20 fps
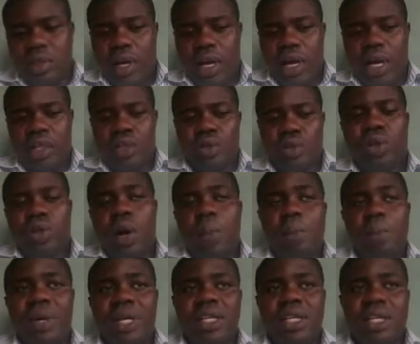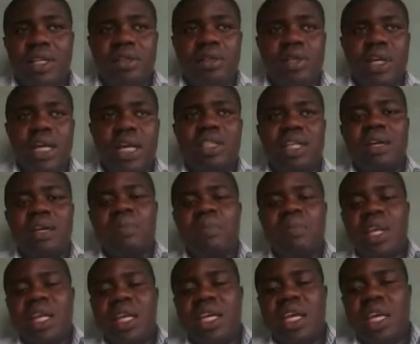Uh, so not breathing. You can say
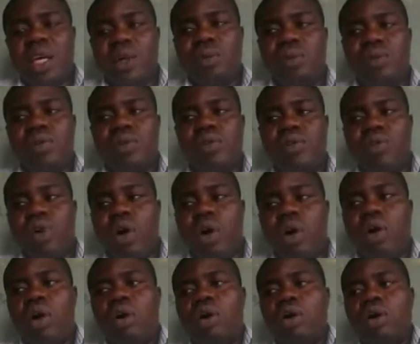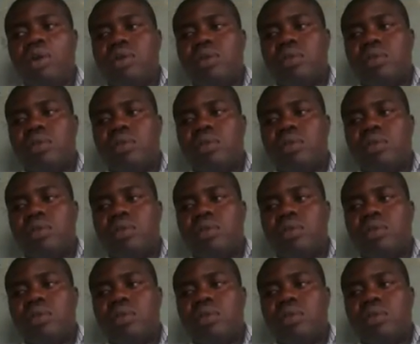gills for